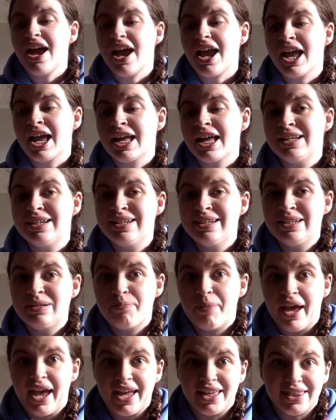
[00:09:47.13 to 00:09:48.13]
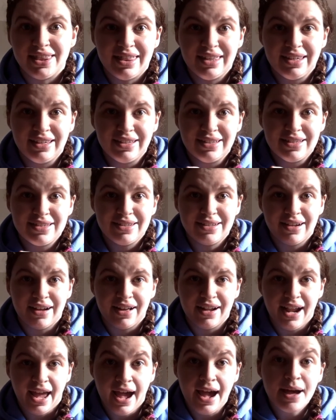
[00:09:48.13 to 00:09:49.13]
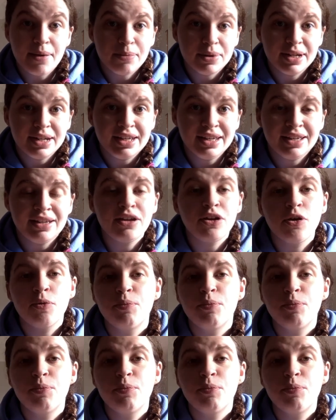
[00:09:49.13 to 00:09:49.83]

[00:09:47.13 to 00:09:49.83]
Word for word: and bad things start happening